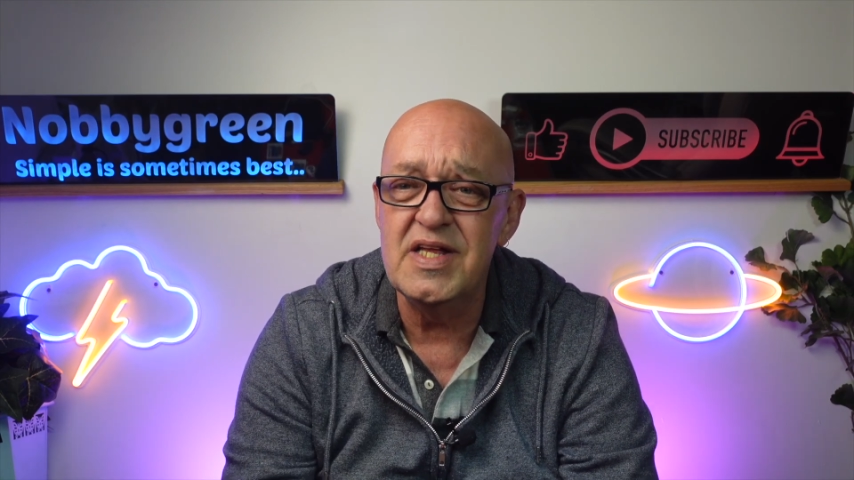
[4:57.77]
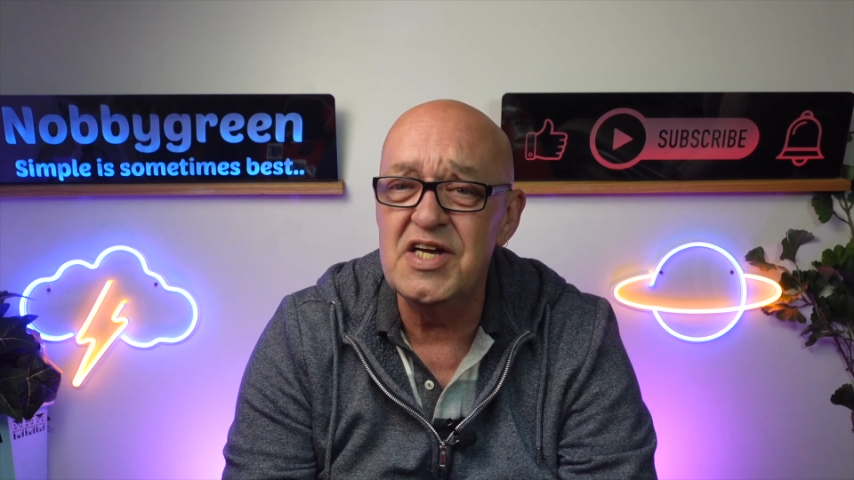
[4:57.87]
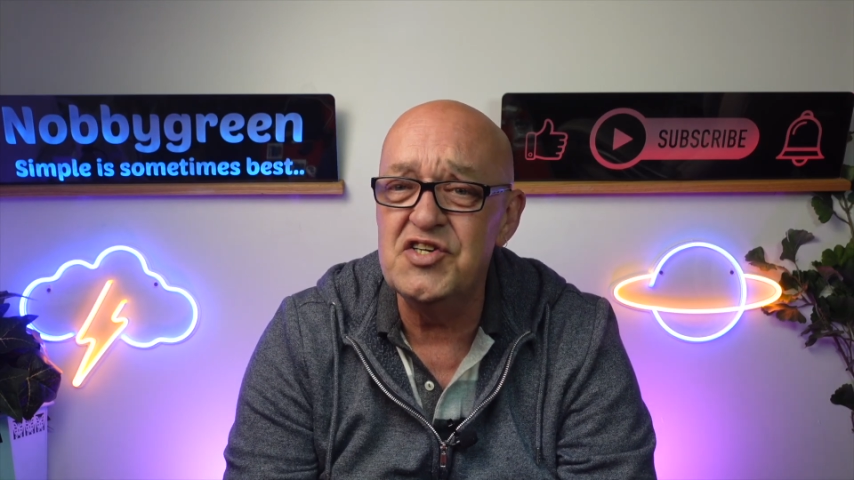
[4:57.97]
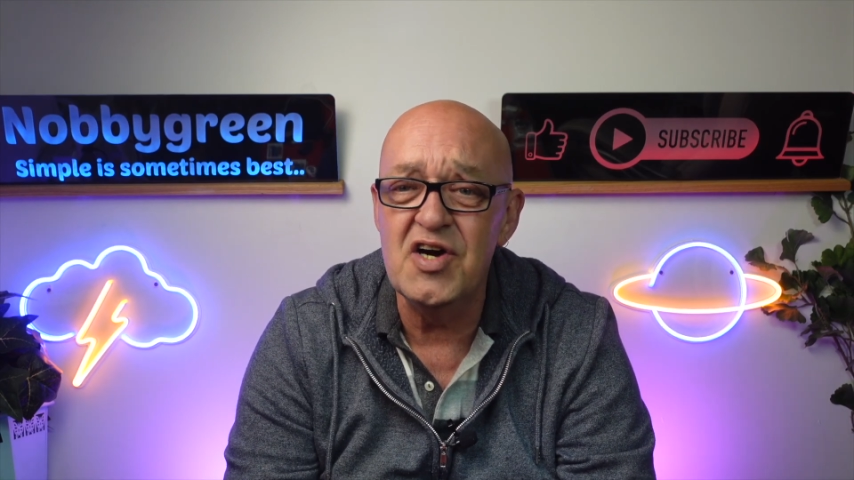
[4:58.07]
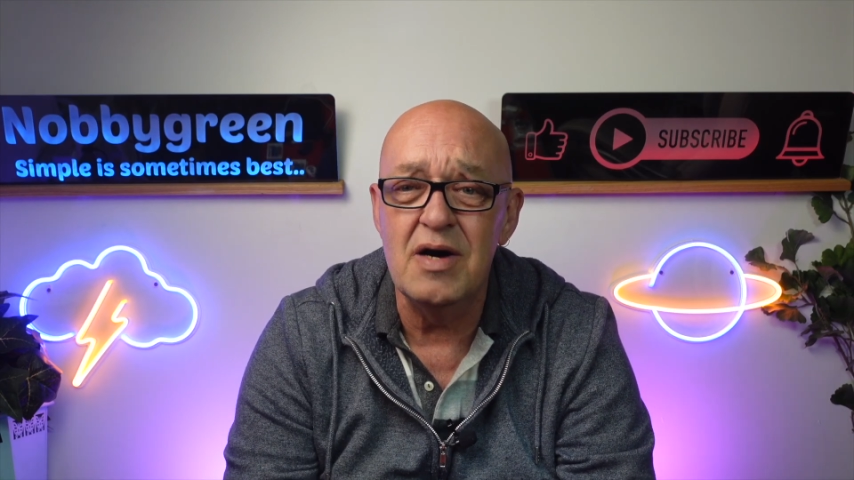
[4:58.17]

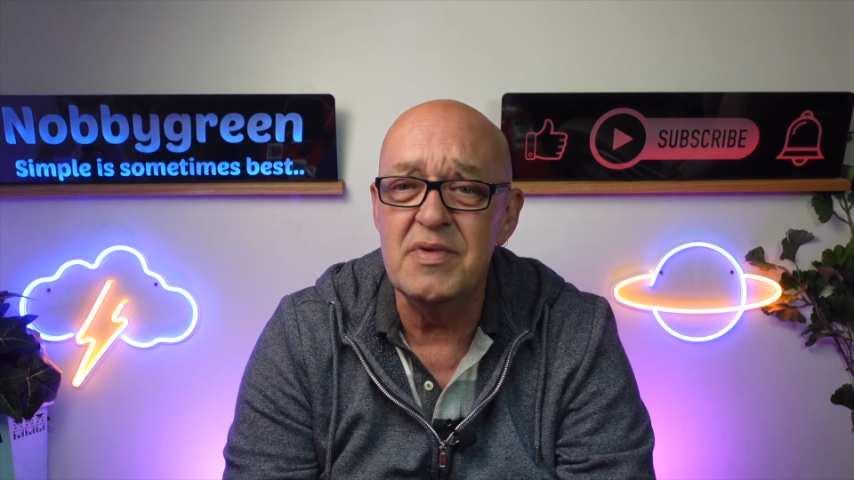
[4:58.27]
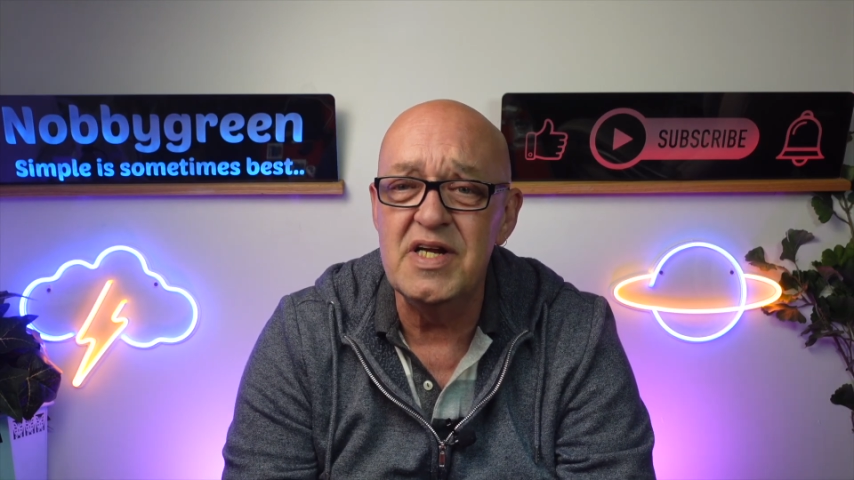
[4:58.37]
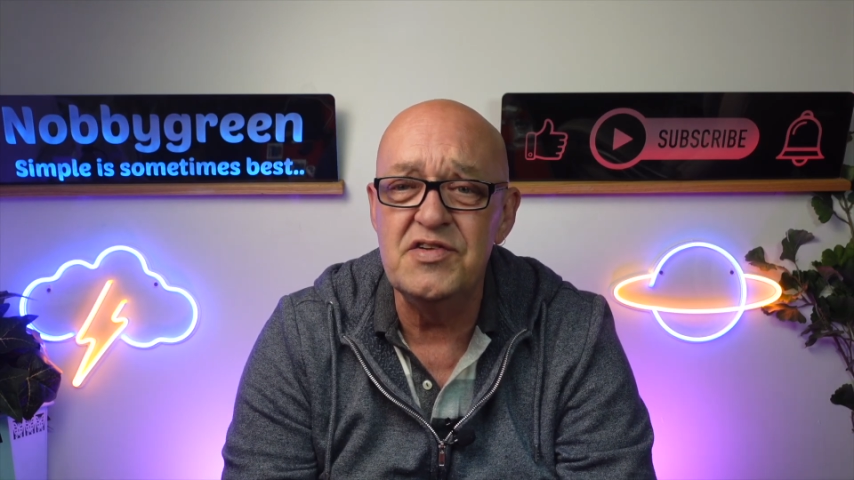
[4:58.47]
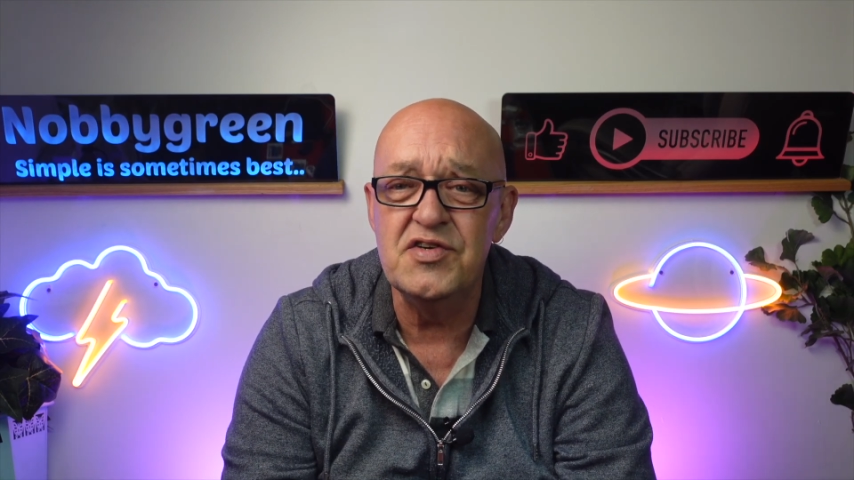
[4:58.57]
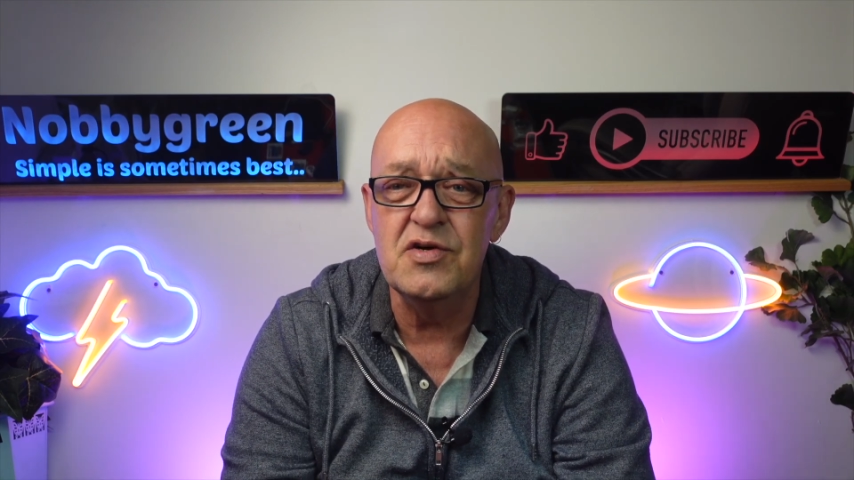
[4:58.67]
DJI
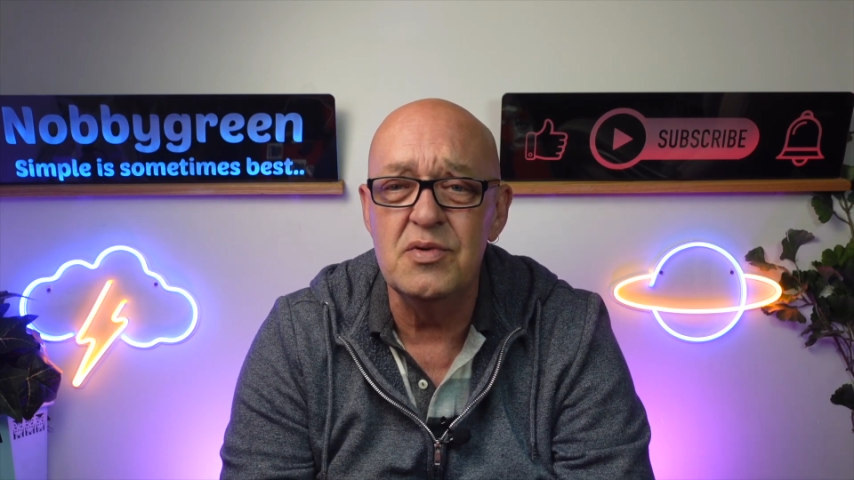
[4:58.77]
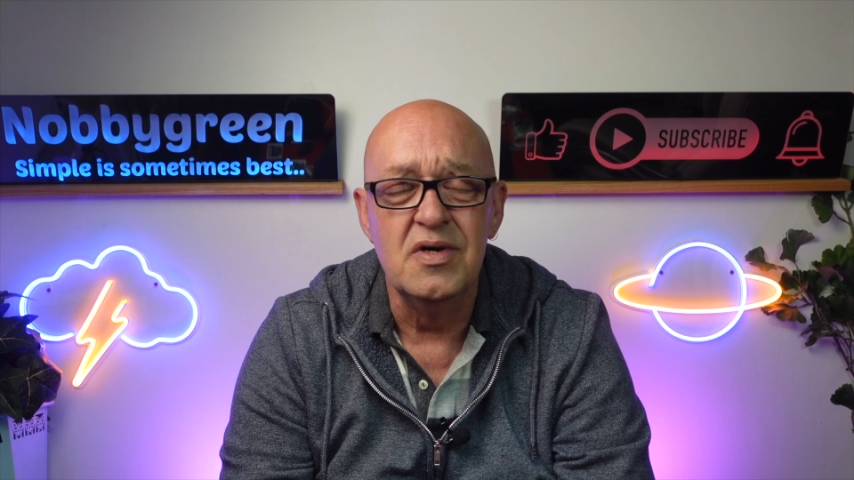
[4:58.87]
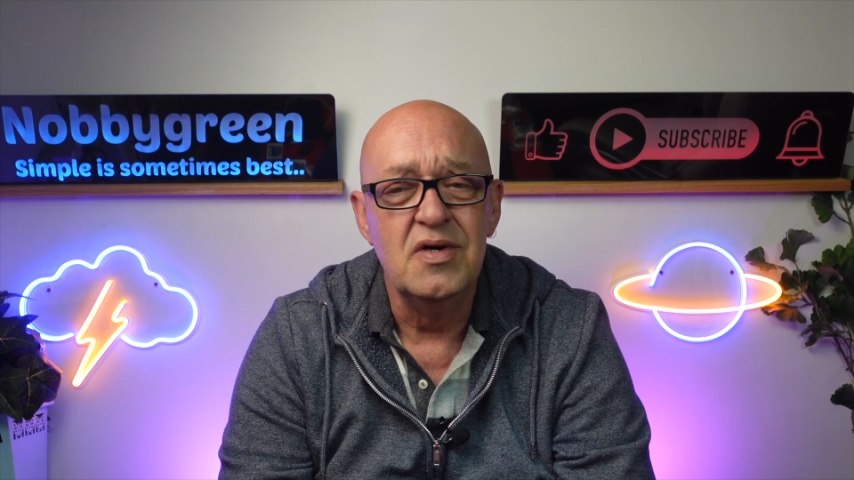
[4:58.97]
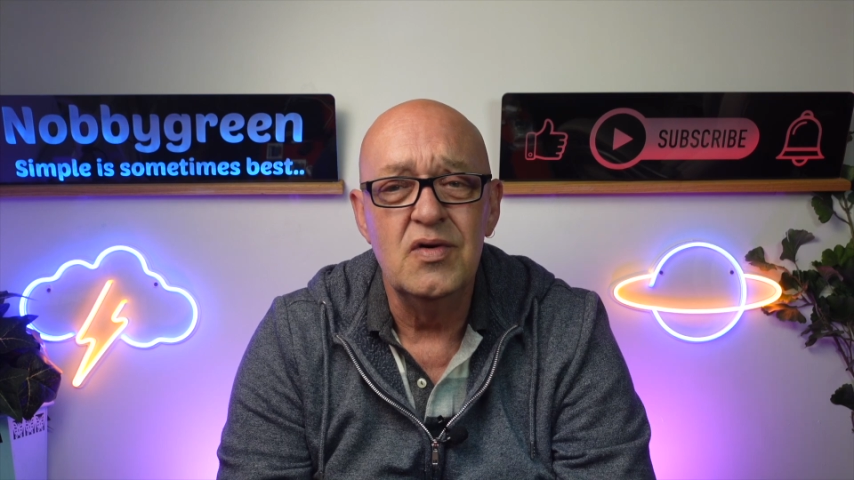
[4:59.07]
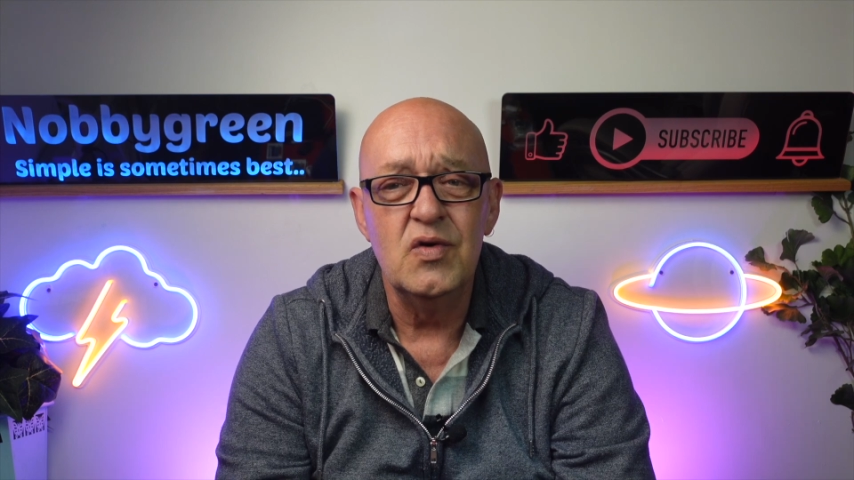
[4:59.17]
Mini
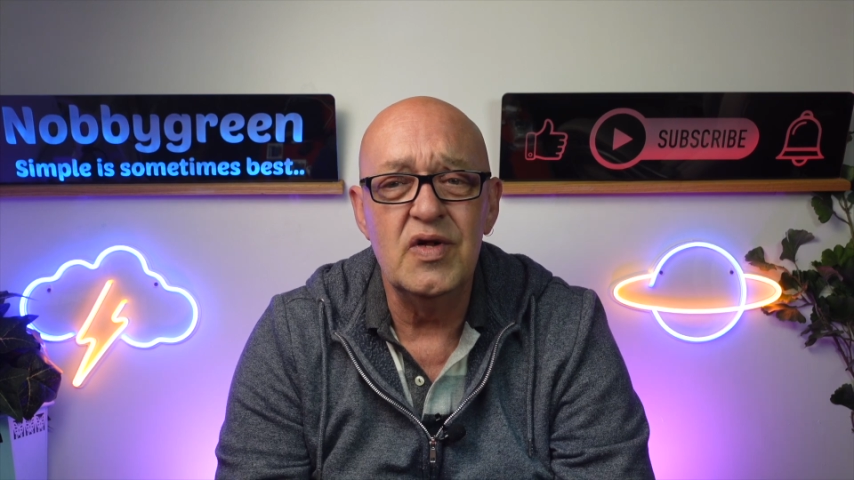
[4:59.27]
2